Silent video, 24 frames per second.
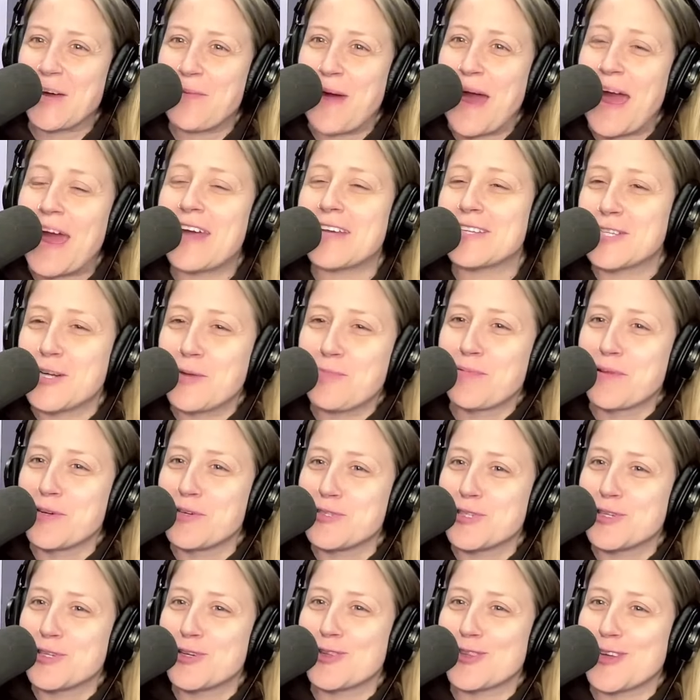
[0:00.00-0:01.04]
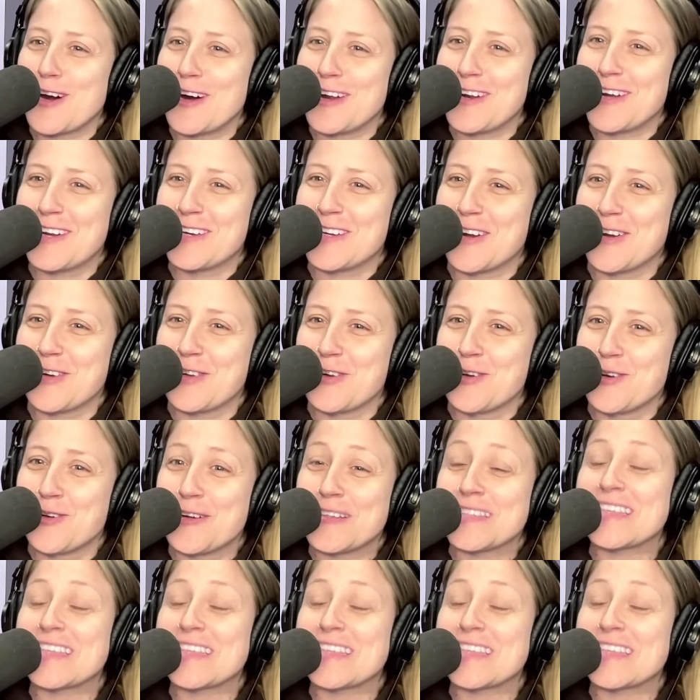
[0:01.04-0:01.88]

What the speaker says: Hey, is your Bluetooth on your uterus?